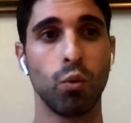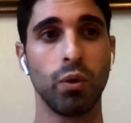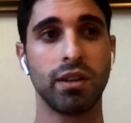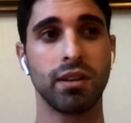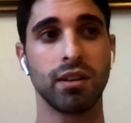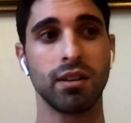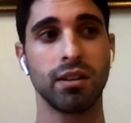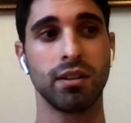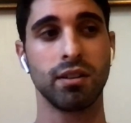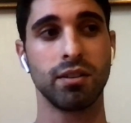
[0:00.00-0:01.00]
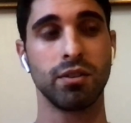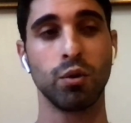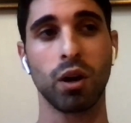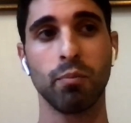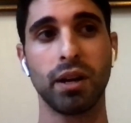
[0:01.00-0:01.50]
we can do
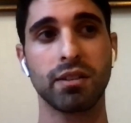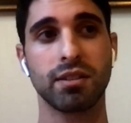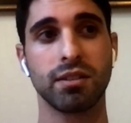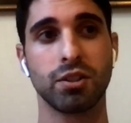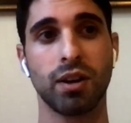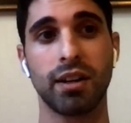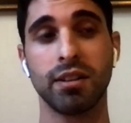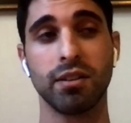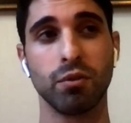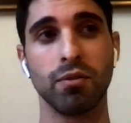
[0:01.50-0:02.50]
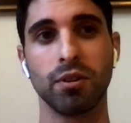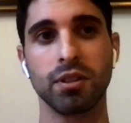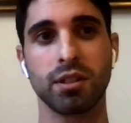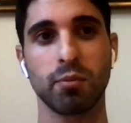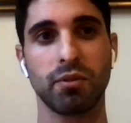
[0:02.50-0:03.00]
our best to try to
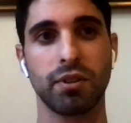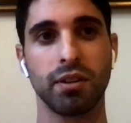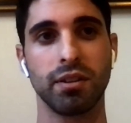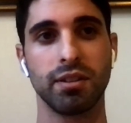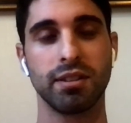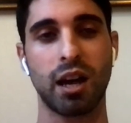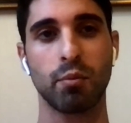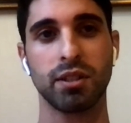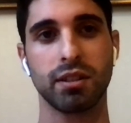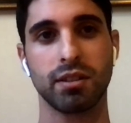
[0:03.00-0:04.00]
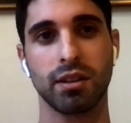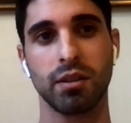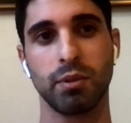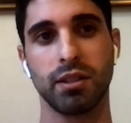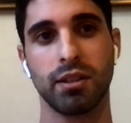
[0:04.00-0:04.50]
reverse some of the the damage that's already
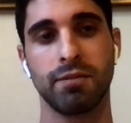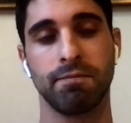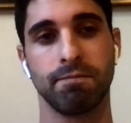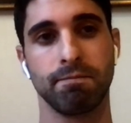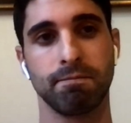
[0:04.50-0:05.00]
been done.